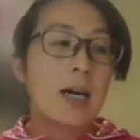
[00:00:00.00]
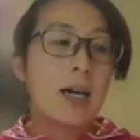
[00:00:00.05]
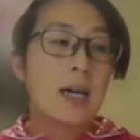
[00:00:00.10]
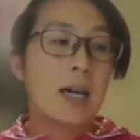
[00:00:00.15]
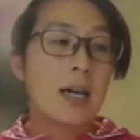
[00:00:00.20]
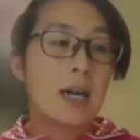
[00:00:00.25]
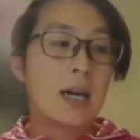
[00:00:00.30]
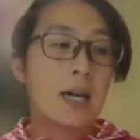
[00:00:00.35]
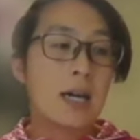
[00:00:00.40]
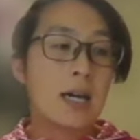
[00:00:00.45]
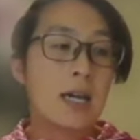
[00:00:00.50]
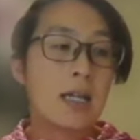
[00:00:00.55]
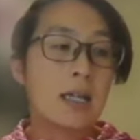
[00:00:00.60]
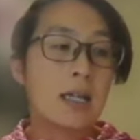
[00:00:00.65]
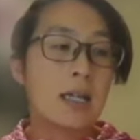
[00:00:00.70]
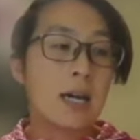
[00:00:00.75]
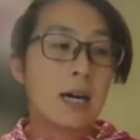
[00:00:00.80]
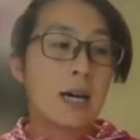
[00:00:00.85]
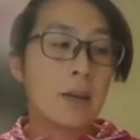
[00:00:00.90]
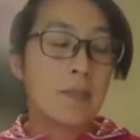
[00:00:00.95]
And
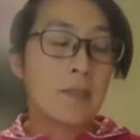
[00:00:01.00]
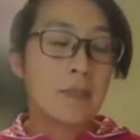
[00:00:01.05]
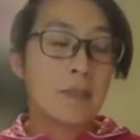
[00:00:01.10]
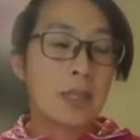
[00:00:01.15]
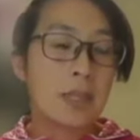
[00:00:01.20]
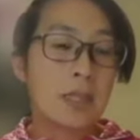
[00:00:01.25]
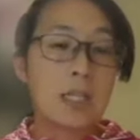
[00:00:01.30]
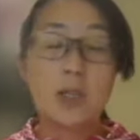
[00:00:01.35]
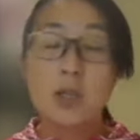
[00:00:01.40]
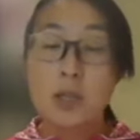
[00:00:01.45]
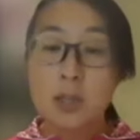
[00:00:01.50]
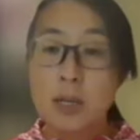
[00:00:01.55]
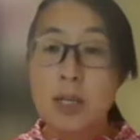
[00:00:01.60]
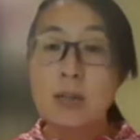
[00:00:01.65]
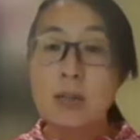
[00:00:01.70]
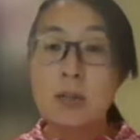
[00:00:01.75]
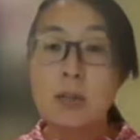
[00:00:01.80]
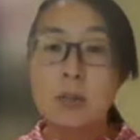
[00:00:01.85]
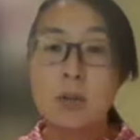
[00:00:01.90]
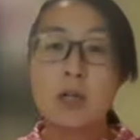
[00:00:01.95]
um, just try
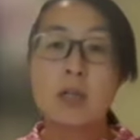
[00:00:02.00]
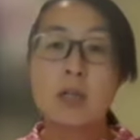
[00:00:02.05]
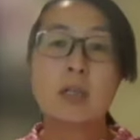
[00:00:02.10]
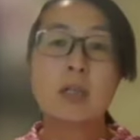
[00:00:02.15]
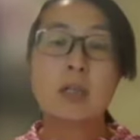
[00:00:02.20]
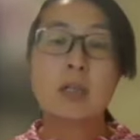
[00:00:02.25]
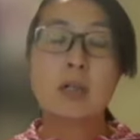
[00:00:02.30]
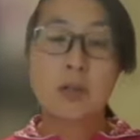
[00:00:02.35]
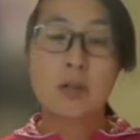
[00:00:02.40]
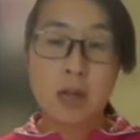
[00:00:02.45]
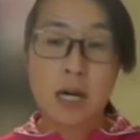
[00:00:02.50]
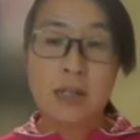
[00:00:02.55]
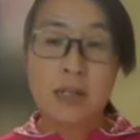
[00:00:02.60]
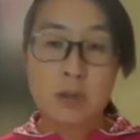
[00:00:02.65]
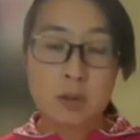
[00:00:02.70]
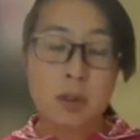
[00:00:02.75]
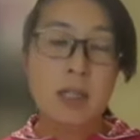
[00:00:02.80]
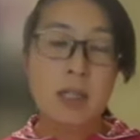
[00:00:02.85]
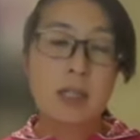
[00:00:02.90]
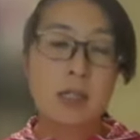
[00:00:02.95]
to work as
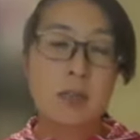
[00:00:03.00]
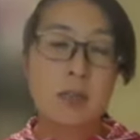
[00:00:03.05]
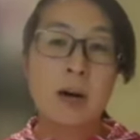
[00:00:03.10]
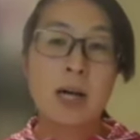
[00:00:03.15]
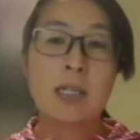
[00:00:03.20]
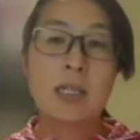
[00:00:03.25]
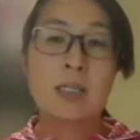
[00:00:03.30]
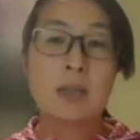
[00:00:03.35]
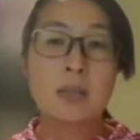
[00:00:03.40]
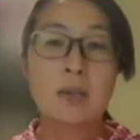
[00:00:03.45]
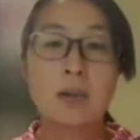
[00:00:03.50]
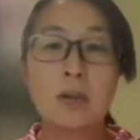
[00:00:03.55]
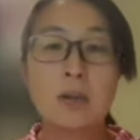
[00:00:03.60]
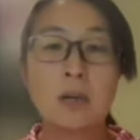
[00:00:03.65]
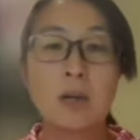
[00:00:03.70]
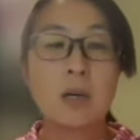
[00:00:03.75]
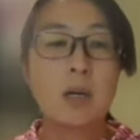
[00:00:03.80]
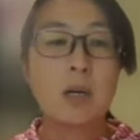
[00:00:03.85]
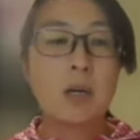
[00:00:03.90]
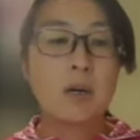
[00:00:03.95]
quick as
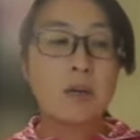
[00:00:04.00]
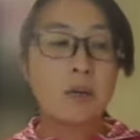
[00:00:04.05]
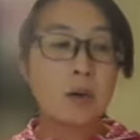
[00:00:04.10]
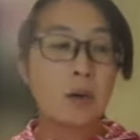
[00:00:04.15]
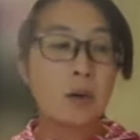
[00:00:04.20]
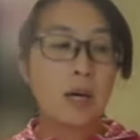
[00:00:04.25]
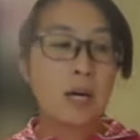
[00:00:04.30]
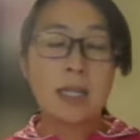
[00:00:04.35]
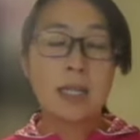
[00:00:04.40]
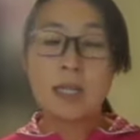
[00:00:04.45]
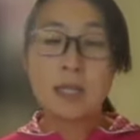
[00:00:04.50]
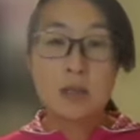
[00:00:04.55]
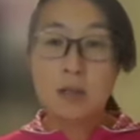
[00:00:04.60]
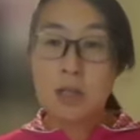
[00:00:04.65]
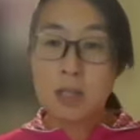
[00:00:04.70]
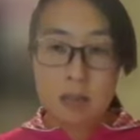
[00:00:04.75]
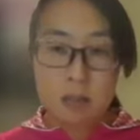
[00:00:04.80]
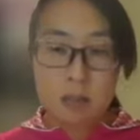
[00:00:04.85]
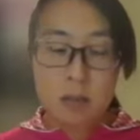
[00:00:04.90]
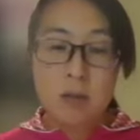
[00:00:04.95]
possible for any
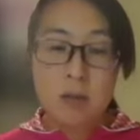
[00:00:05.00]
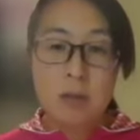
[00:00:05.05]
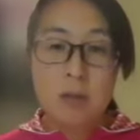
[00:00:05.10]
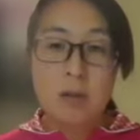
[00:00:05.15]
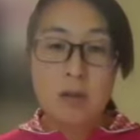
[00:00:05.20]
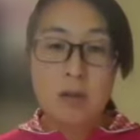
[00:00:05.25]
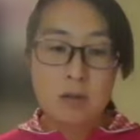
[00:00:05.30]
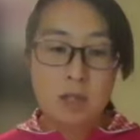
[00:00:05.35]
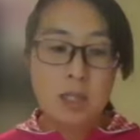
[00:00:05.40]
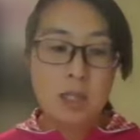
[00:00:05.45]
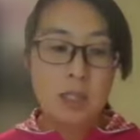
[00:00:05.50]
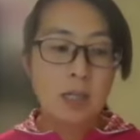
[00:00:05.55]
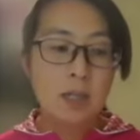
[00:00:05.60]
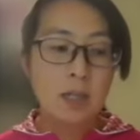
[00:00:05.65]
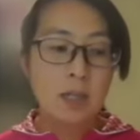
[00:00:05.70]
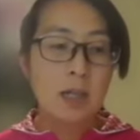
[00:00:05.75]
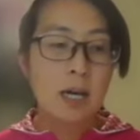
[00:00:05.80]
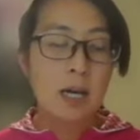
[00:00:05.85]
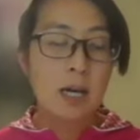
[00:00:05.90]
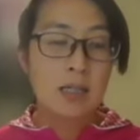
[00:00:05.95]
critical
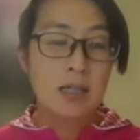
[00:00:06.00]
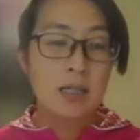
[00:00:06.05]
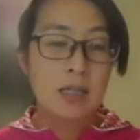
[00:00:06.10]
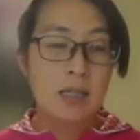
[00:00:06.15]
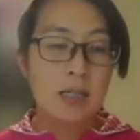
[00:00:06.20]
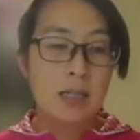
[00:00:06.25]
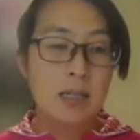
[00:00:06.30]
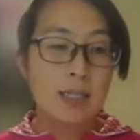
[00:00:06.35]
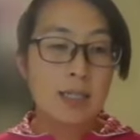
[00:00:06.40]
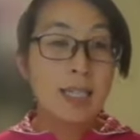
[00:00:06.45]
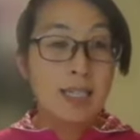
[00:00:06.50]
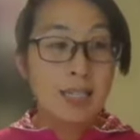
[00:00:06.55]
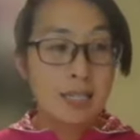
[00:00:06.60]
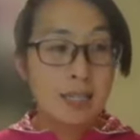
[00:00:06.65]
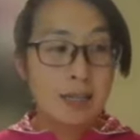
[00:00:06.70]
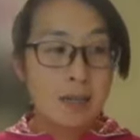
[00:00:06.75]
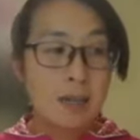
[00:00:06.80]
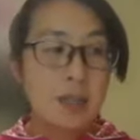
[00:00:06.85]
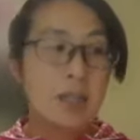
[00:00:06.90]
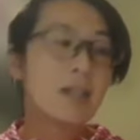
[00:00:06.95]
condition as a
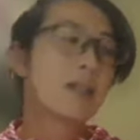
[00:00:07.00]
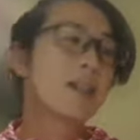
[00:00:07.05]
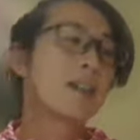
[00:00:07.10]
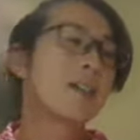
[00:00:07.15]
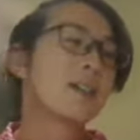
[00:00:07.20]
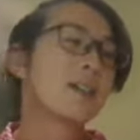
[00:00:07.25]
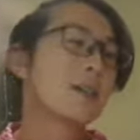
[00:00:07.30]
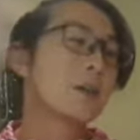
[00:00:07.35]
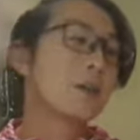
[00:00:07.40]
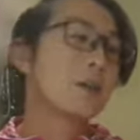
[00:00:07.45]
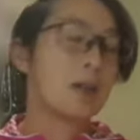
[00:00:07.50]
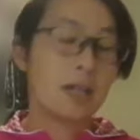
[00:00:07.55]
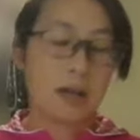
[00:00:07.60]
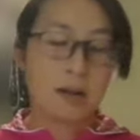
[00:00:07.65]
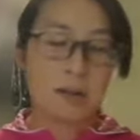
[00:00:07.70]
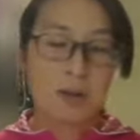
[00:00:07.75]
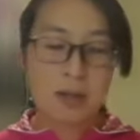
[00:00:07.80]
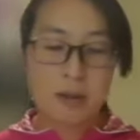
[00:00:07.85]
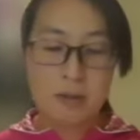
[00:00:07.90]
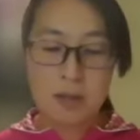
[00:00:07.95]
team oh yeah,
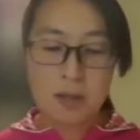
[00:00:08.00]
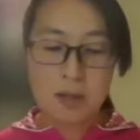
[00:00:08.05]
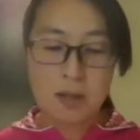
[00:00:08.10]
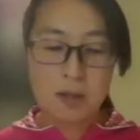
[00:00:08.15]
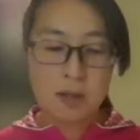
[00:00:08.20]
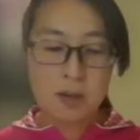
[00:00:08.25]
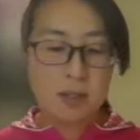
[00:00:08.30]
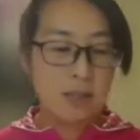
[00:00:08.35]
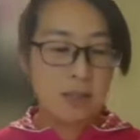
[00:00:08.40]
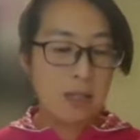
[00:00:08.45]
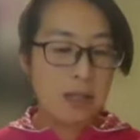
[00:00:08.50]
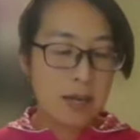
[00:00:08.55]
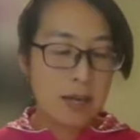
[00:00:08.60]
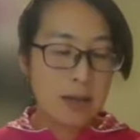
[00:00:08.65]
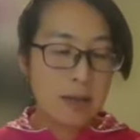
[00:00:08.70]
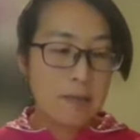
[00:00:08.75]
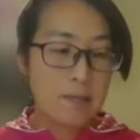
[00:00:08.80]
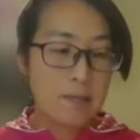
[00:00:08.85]
whatever that was the thing.